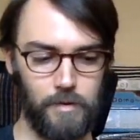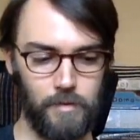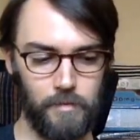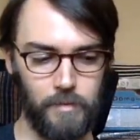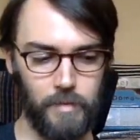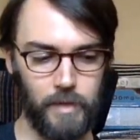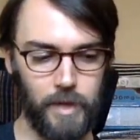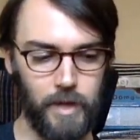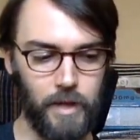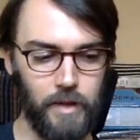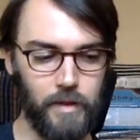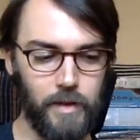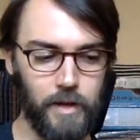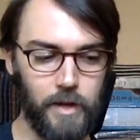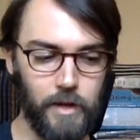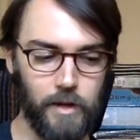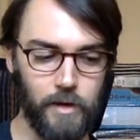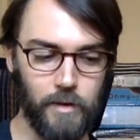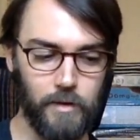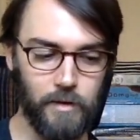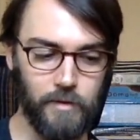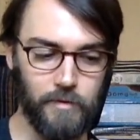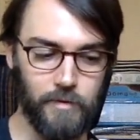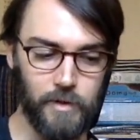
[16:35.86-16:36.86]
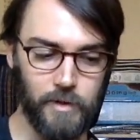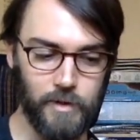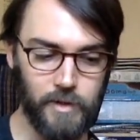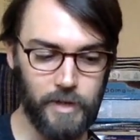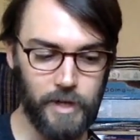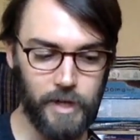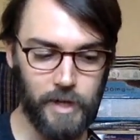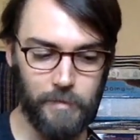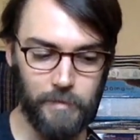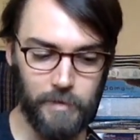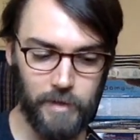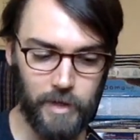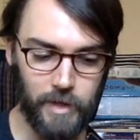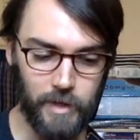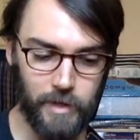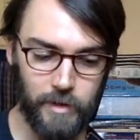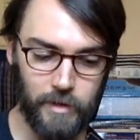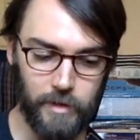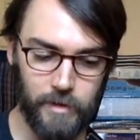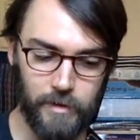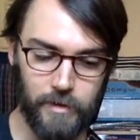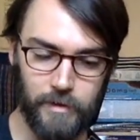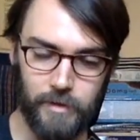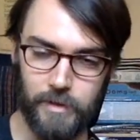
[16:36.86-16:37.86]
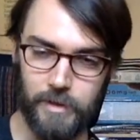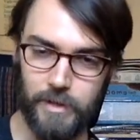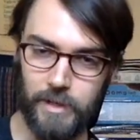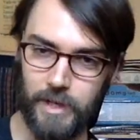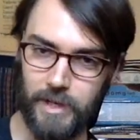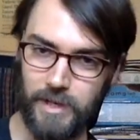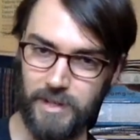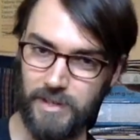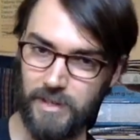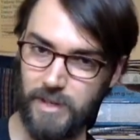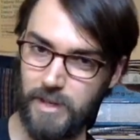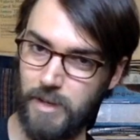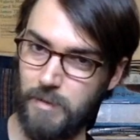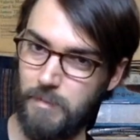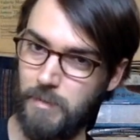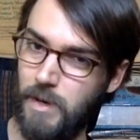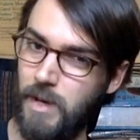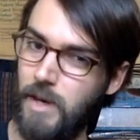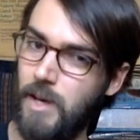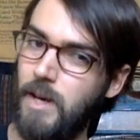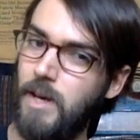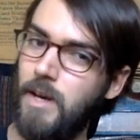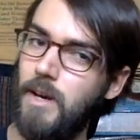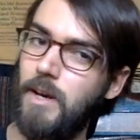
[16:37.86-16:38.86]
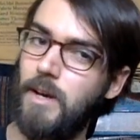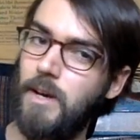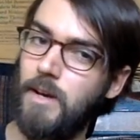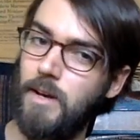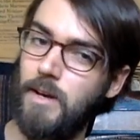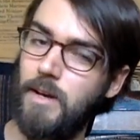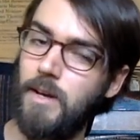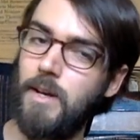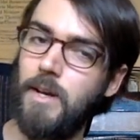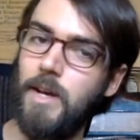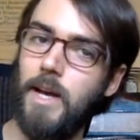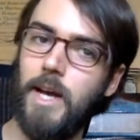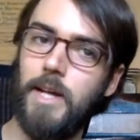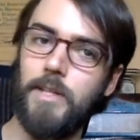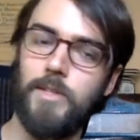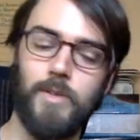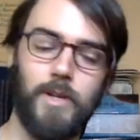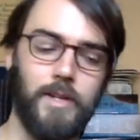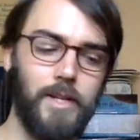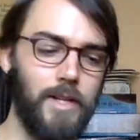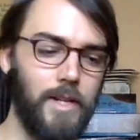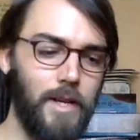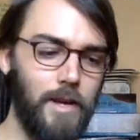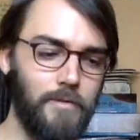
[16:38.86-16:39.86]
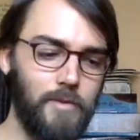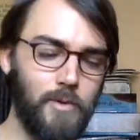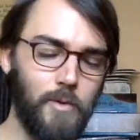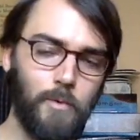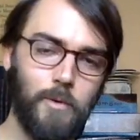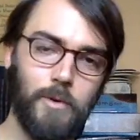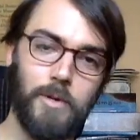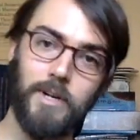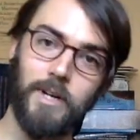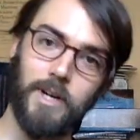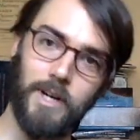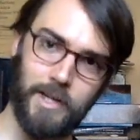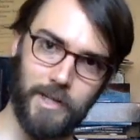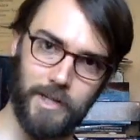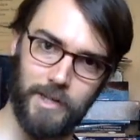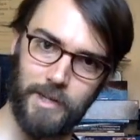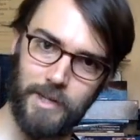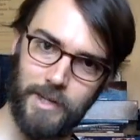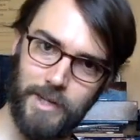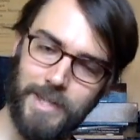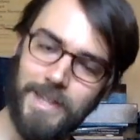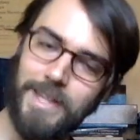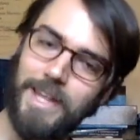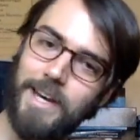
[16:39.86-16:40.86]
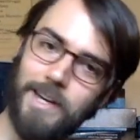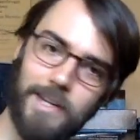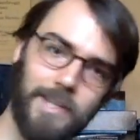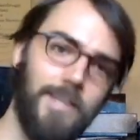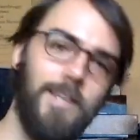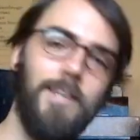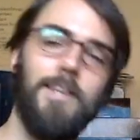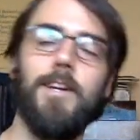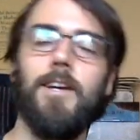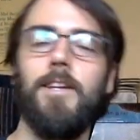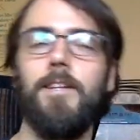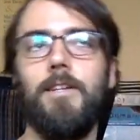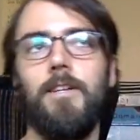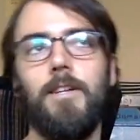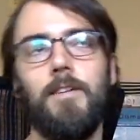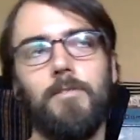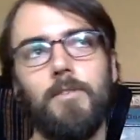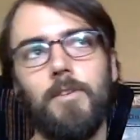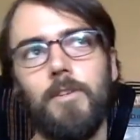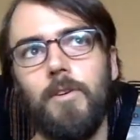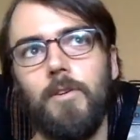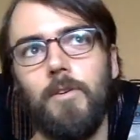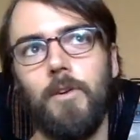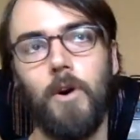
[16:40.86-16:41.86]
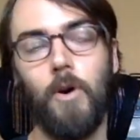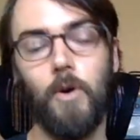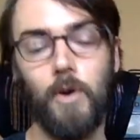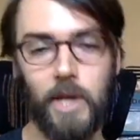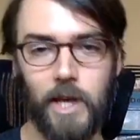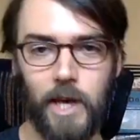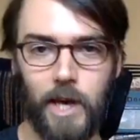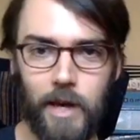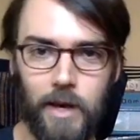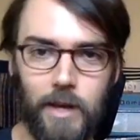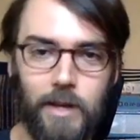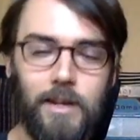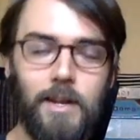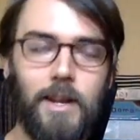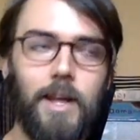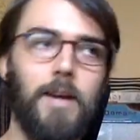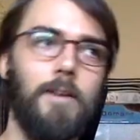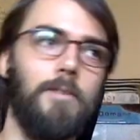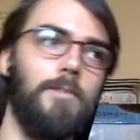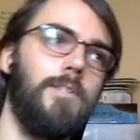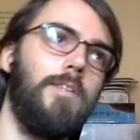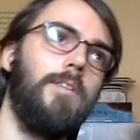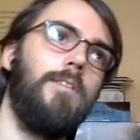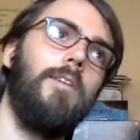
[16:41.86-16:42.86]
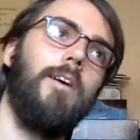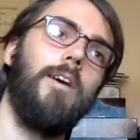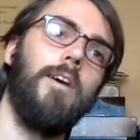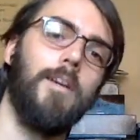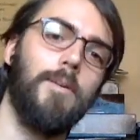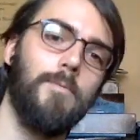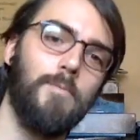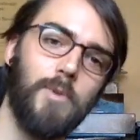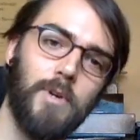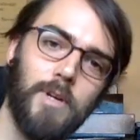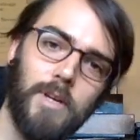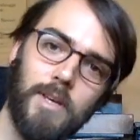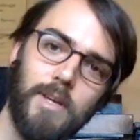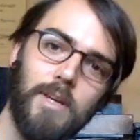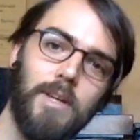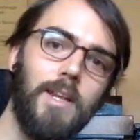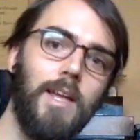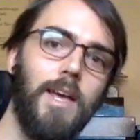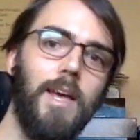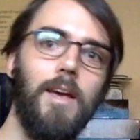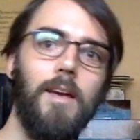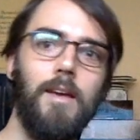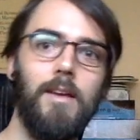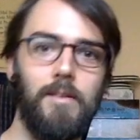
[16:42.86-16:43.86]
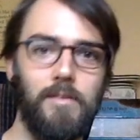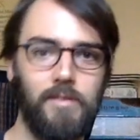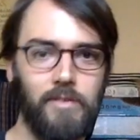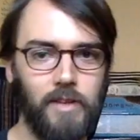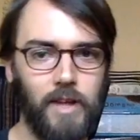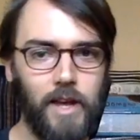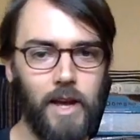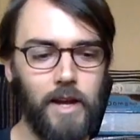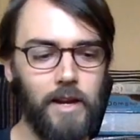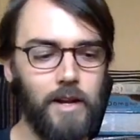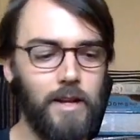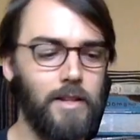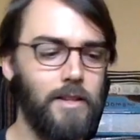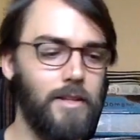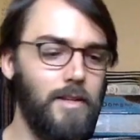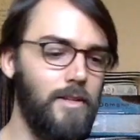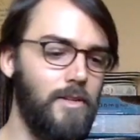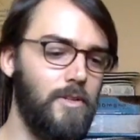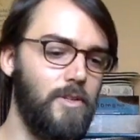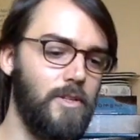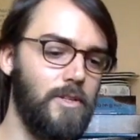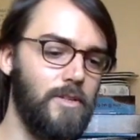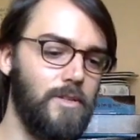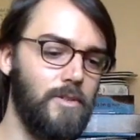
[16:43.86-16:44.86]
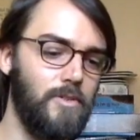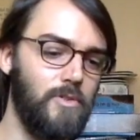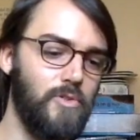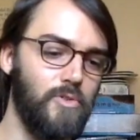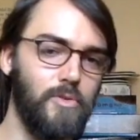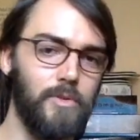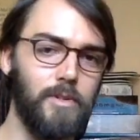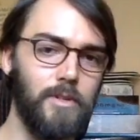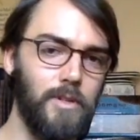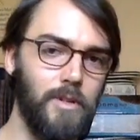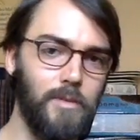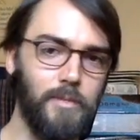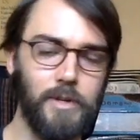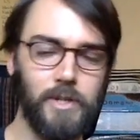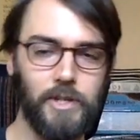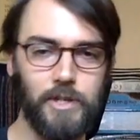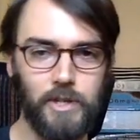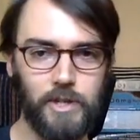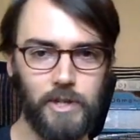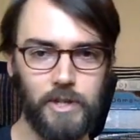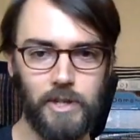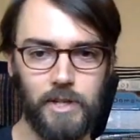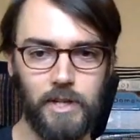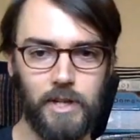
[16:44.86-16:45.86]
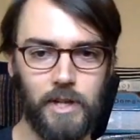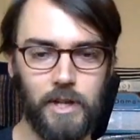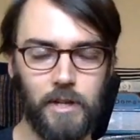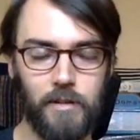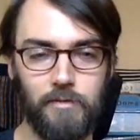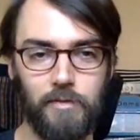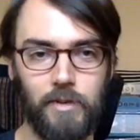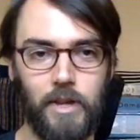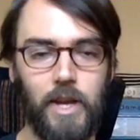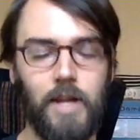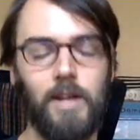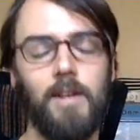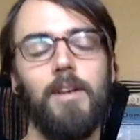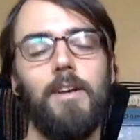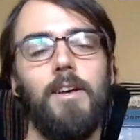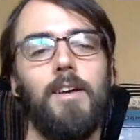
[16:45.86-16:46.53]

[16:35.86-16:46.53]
play it there the first time and then here the second time. And so I didn't have to work on it in that key. I didn't have to go, okay, now today I'm working on A flat, and then just drill a bunch of shit in A flat.